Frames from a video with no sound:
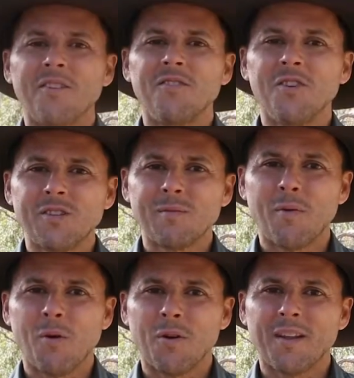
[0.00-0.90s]
if you
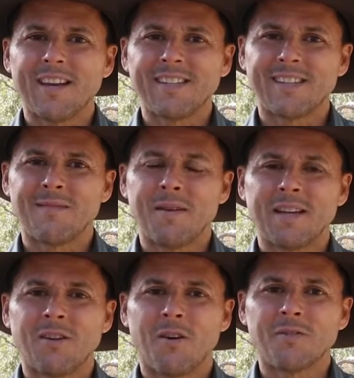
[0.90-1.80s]
support Eastern
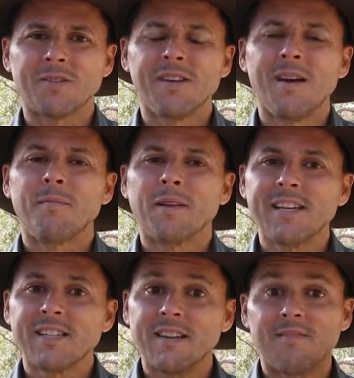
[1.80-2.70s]
Bettongs,
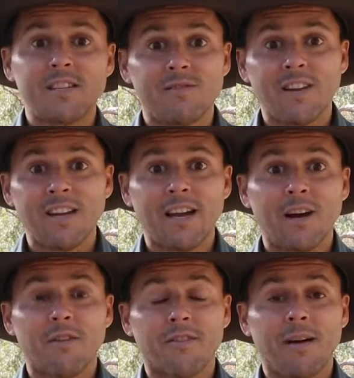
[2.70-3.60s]
please give this
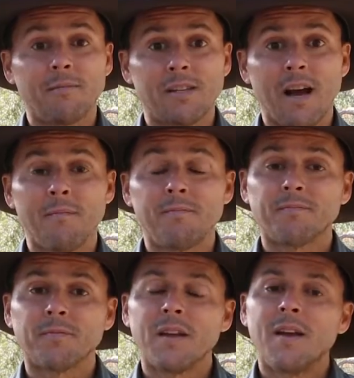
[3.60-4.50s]
video a thumbs up.
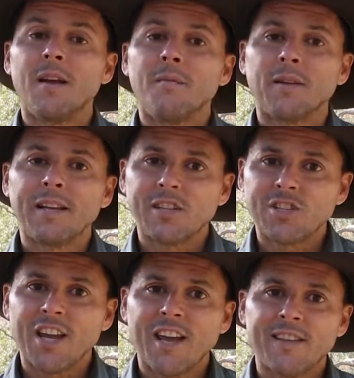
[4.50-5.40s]
Please
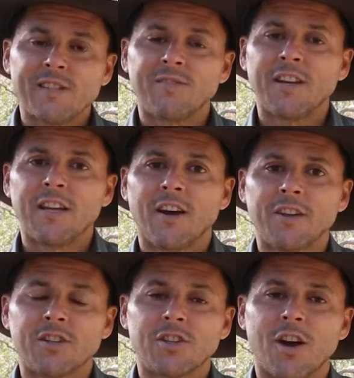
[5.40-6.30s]
share this video
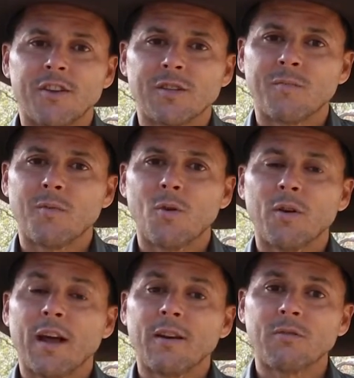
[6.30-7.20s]
to show your
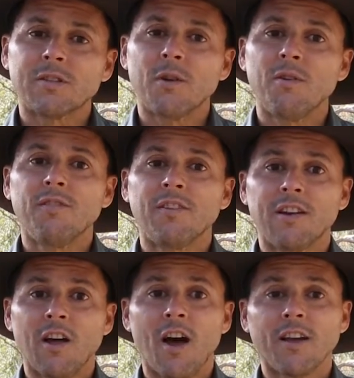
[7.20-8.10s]
support. And also, if you'd
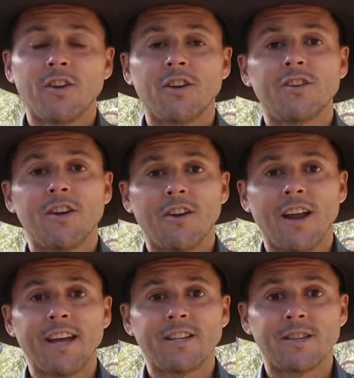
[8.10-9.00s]
like, you can
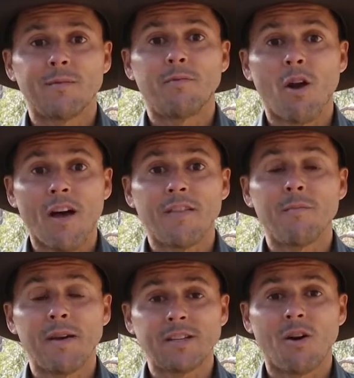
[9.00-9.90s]
donate to the Brine the
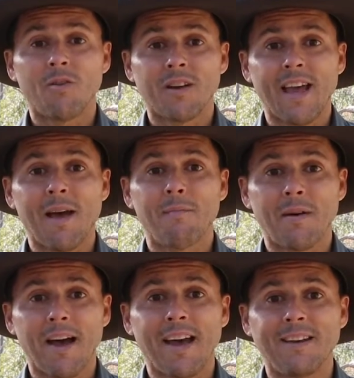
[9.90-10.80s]
Bettong
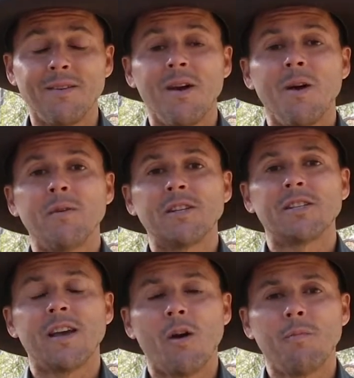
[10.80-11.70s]
campaign, which
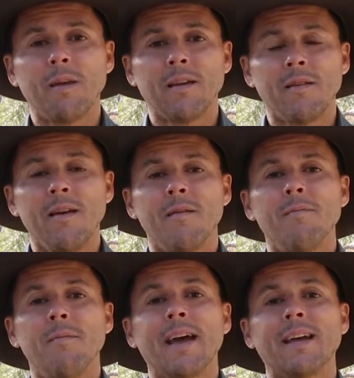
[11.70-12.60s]
is helping
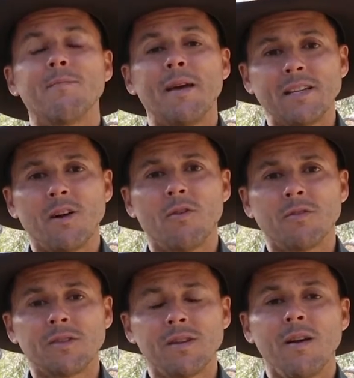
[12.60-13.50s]
make
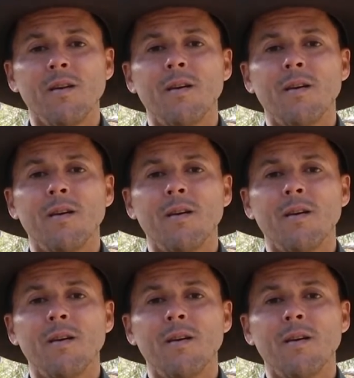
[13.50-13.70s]
bettongs